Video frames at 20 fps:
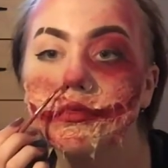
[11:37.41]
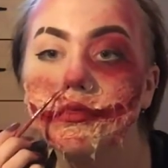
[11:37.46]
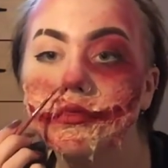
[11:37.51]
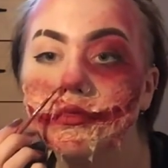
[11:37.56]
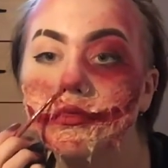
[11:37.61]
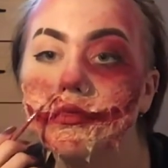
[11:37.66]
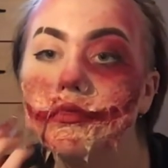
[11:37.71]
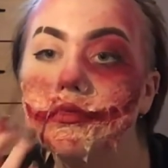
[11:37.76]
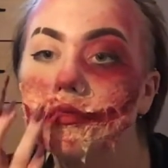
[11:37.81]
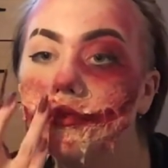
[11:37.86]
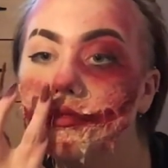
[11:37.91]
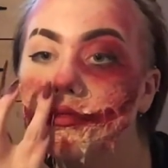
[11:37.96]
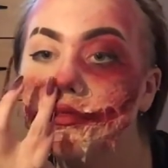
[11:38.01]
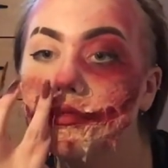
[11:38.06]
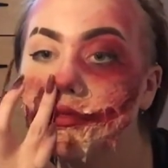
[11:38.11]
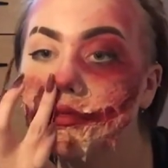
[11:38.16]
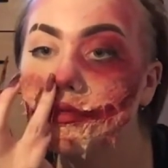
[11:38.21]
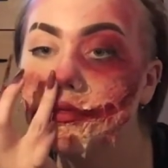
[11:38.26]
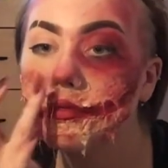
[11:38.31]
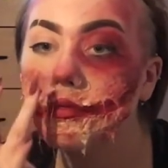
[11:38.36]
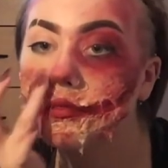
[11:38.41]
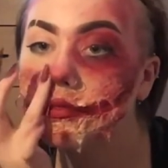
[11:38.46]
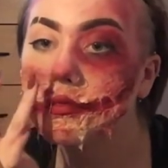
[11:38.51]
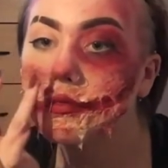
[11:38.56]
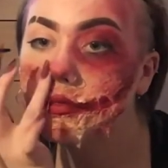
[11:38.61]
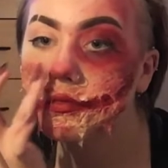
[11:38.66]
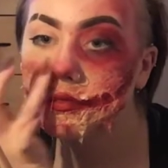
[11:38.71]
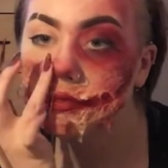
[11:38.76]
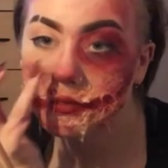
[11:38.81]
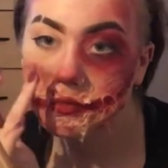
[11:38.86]
it look as
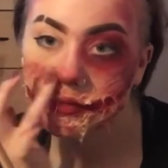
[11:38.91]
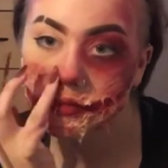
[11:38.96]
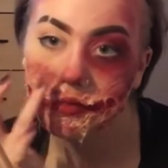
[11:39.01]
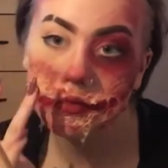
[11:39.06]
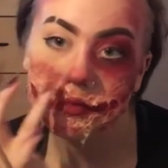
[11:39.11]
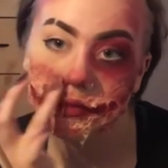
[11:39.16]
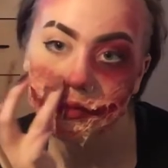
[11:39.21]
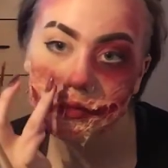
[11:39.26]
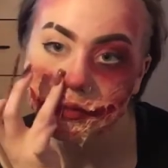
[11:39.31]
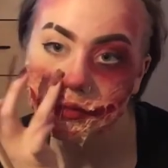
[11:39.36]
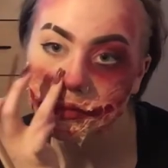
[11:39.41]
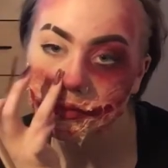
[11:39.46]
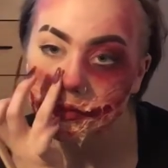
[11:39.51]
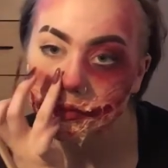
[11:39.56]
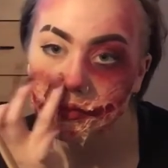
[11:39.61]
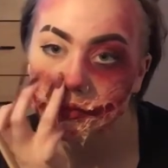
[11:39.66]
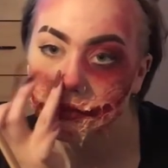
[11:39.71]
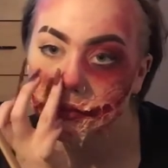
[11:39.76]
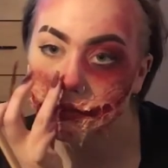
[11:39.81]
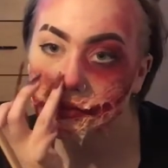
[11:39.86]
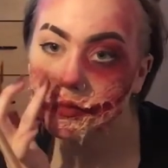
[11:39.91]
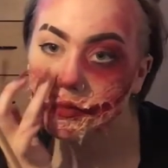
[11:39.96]
creepy as possible.